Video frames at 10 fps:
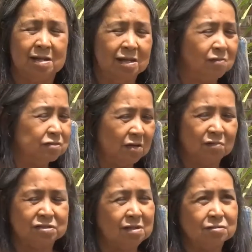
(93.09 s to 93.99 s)
It, there
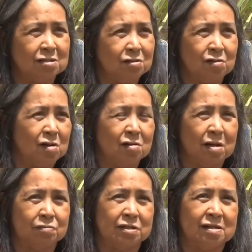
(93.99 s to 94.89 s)
was something going on
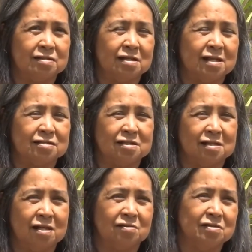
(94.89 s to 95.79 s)
up there, and the next
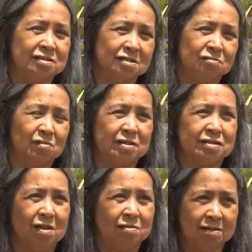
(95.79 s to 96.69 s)
thing I knew, he just went
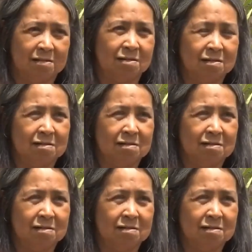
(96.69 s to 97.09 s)
downhill.